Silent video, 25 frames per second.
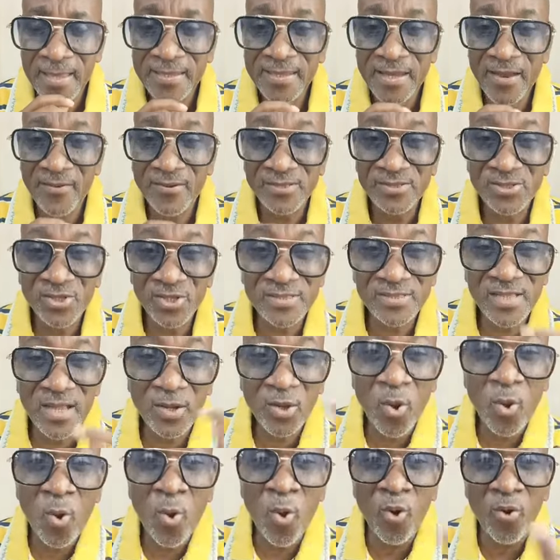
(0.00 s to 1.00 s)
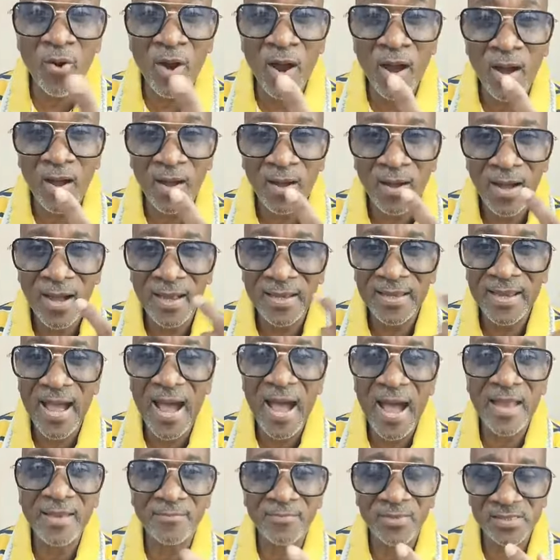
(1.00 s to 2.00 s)
There is just an aura, an
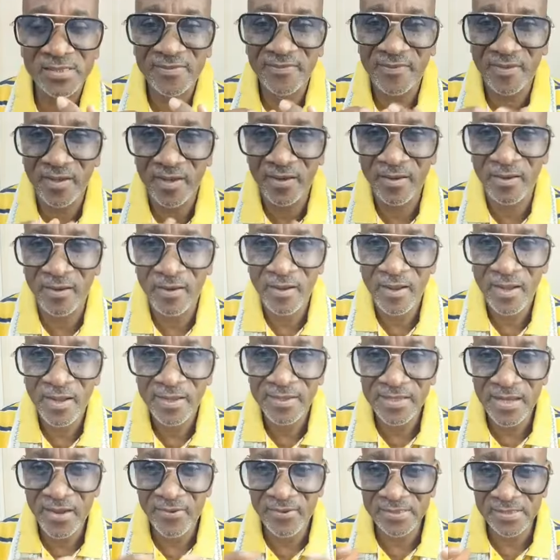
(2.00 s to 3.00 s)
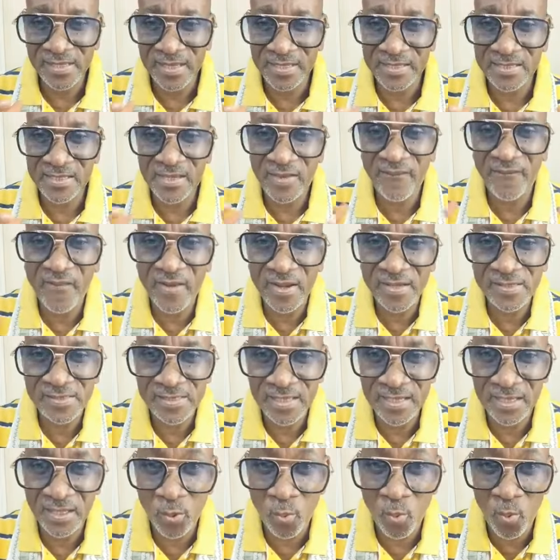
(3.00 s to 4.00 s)
atmosphere. There is a
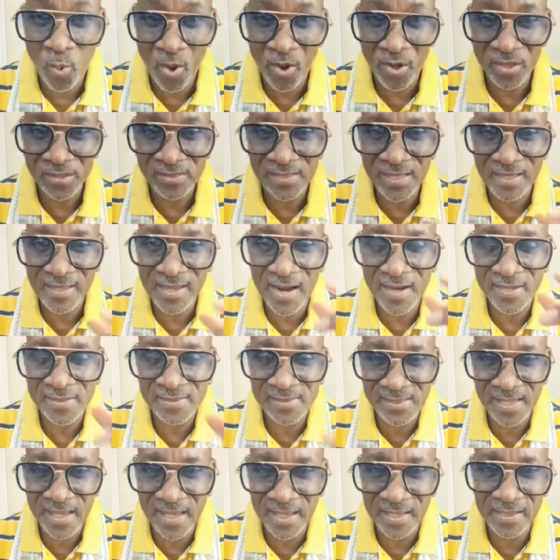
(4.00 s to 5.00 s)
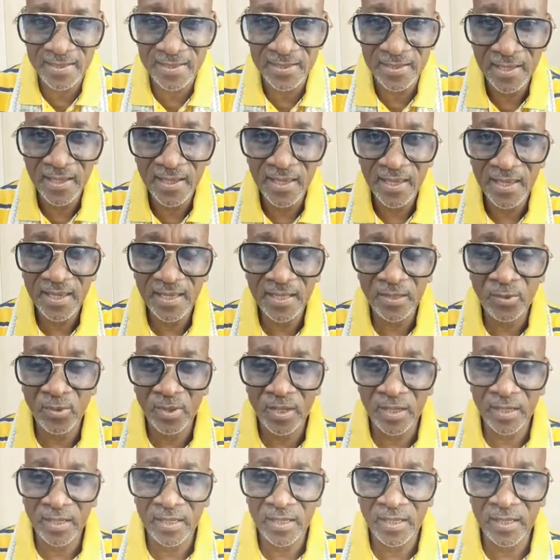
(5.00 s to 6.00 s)
difference in the words that are said, in,
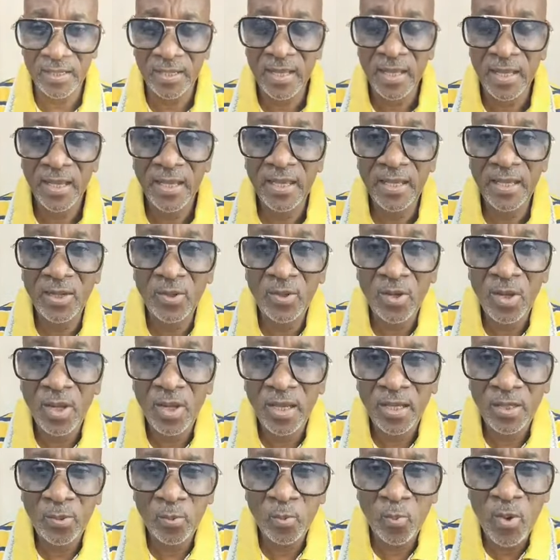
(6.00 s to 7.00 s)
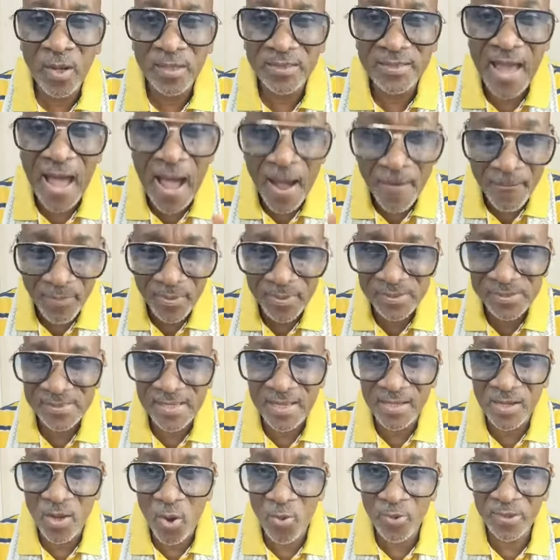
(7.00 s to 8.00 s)
in, in, in, in what happens
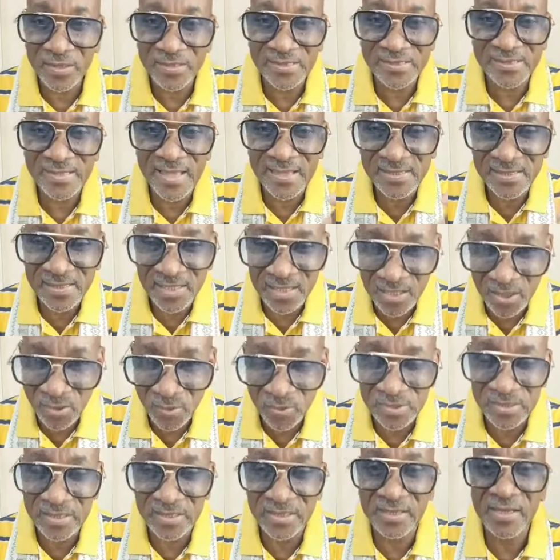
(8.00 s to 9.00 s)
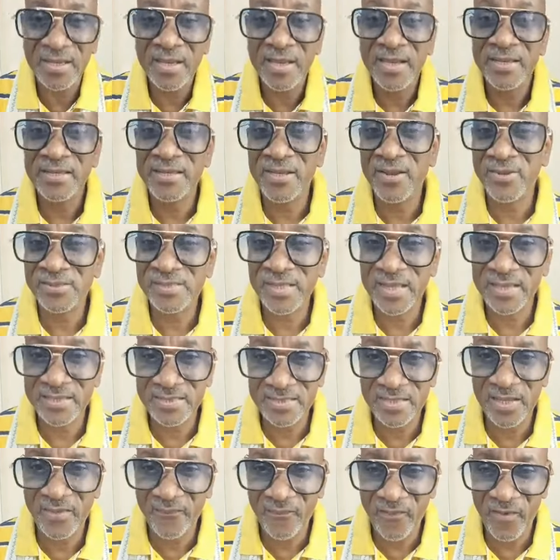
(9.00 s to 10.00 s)
and how it is executed. There's a
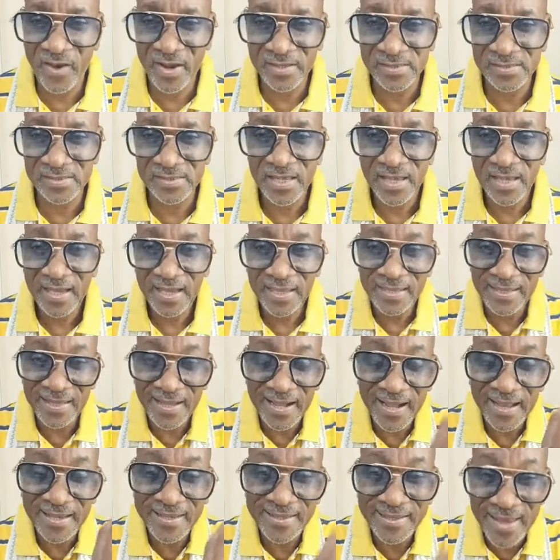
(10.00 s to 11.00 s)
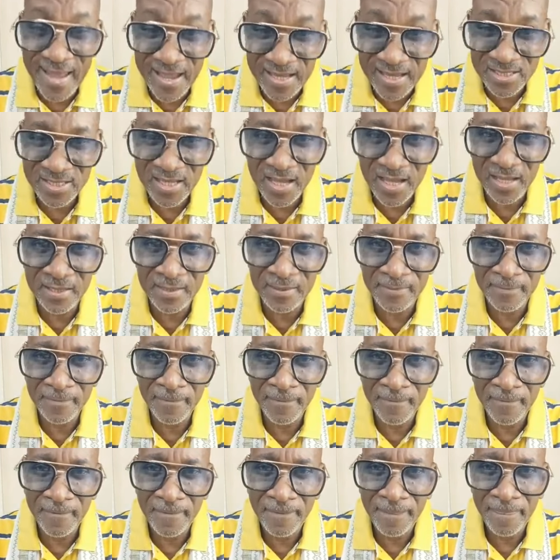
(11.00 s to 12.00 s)
difference in the connection.
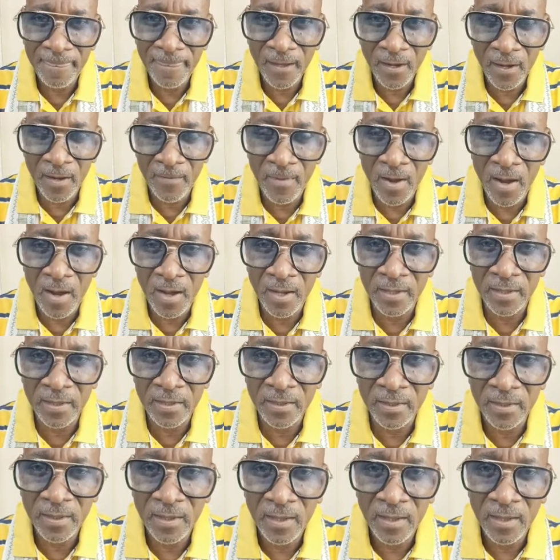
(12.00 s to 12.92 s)
Come on.